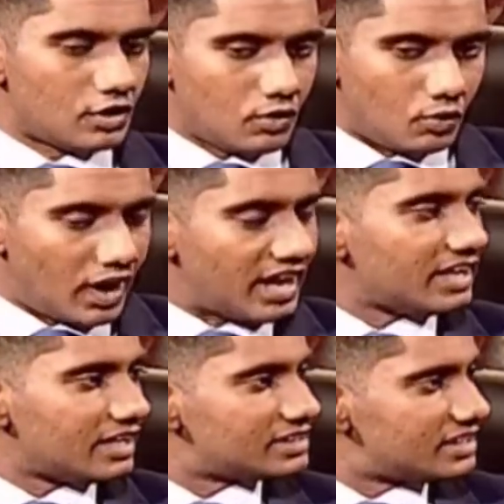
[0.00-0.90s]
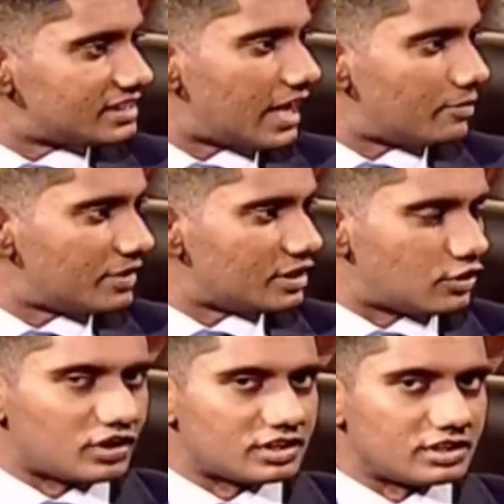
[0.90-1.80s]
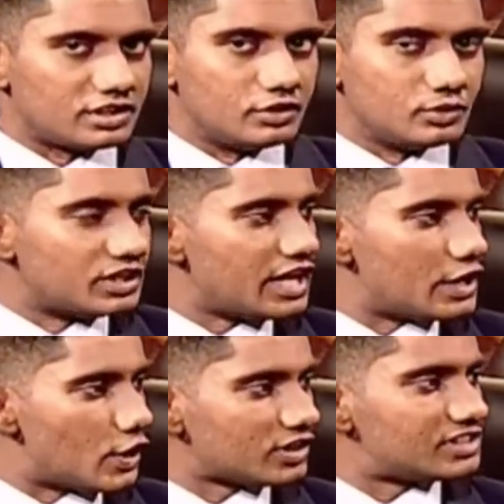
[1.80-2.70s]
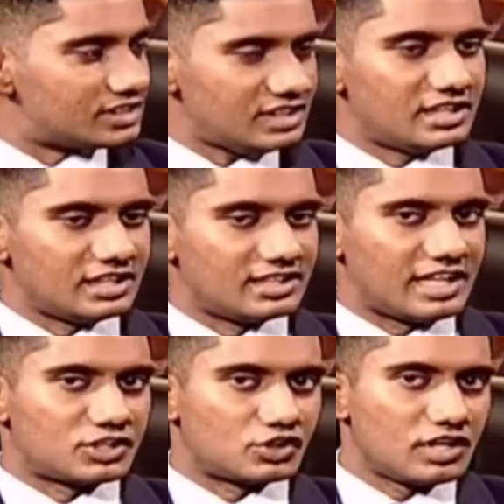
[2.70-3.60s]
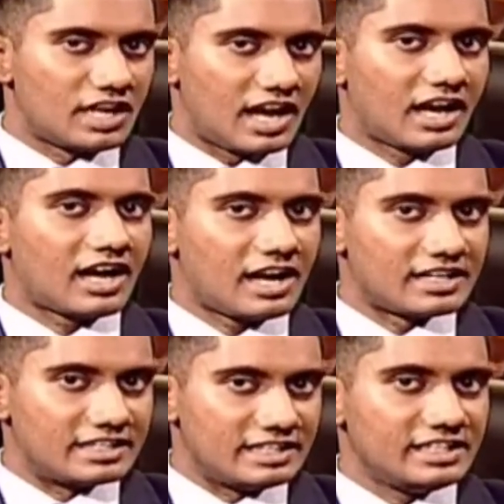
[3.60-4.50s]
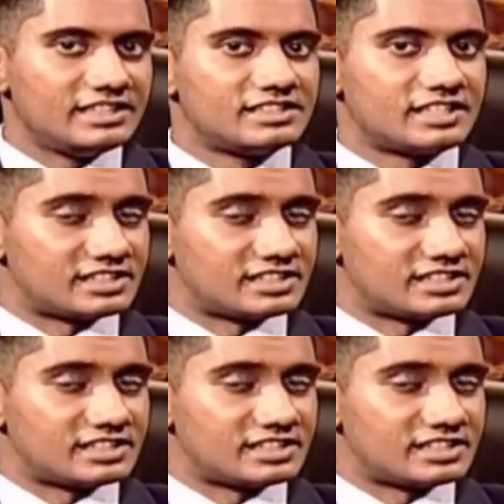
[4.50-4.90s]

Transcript: Why is this happening, Doctor? Do they not see that Sri Lanka needs a